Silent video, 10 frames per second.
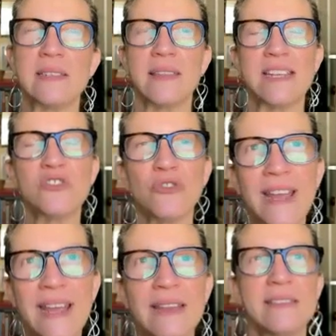that they
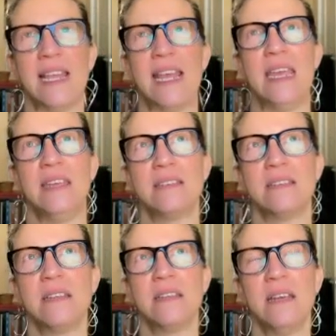
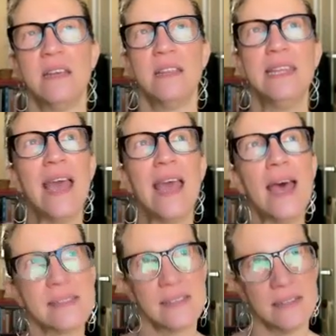translate the
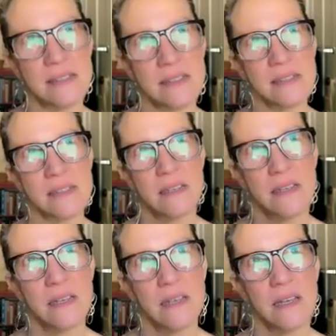essence,
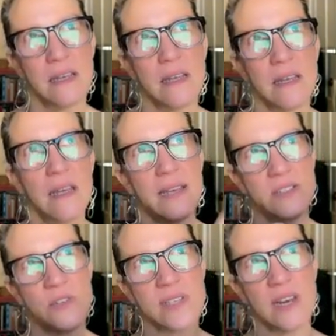
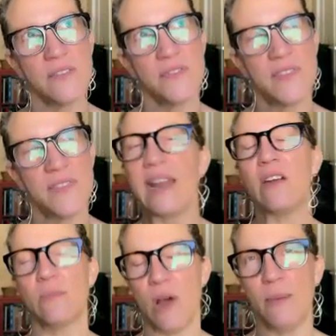as you said, of that
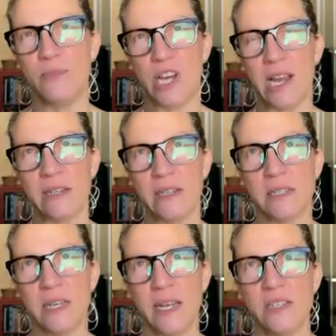heirloom
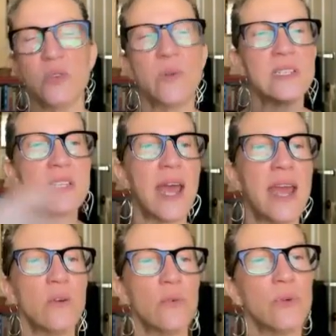object into an
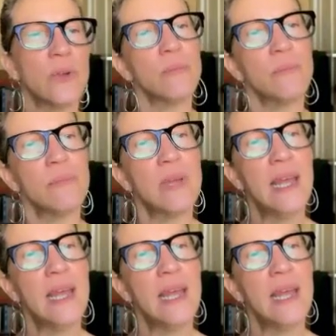entire room.